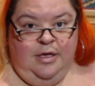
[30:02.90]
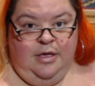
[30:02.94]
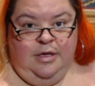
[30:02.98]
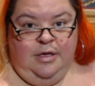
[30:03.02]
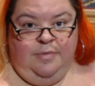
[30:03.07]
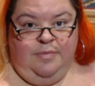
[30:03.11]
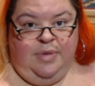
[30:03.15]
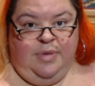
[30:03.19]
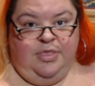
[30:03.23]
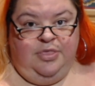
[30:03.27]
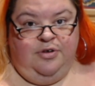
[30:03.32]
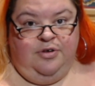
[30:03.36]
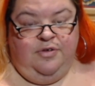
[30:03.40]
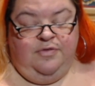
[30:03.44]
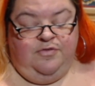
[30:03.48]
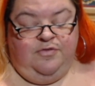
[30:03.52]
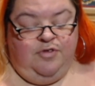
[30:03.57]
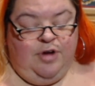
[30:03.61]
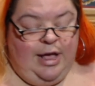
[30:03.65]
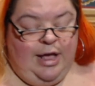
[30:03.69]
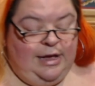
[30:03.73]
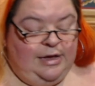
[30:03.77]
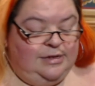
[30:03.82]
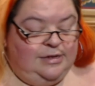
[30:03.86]
Mother of
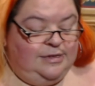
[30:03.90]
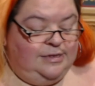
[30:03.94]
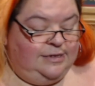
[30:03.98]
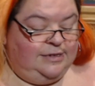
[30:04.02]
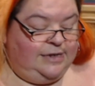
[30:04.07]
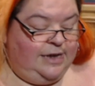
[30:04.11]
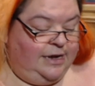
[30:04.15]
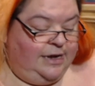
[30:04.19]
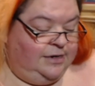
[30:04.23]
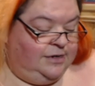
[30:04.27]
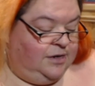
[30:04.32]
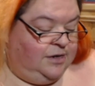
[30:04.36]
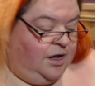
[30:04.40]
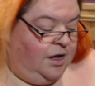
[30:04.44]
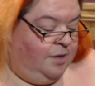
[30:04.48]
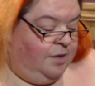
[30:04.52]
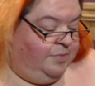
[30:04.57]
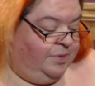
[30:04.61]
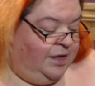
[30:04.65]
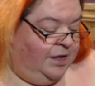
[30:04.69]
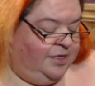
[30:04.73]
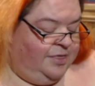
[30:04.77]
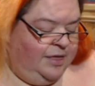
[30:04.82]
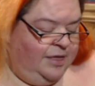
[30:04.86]
Dragons tank top.
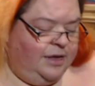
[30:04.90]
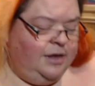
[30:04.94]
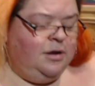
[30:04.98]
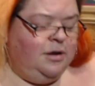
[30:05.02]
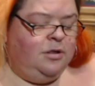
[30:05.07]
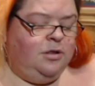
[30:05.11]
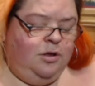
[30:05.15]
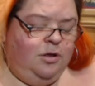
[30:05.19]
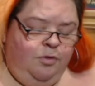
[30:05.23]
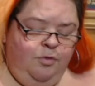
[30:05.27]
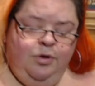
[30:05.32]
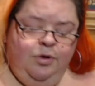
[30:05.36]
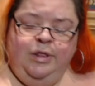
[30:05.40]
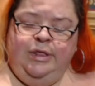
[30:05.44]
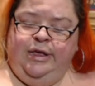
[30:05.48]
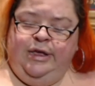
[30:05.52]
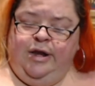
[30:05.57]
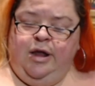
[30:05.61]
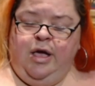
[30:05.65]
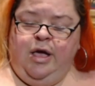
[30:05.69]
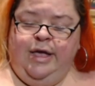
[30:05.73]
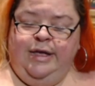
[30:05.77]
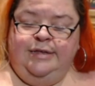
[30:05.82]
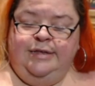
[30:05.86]
I think it'll look really
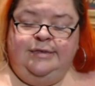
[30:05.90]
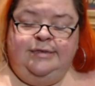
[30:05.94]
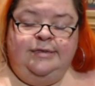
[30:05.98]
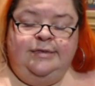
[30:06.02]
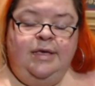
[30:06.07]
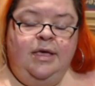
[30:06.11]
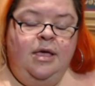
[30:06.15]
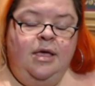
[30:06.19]
nice.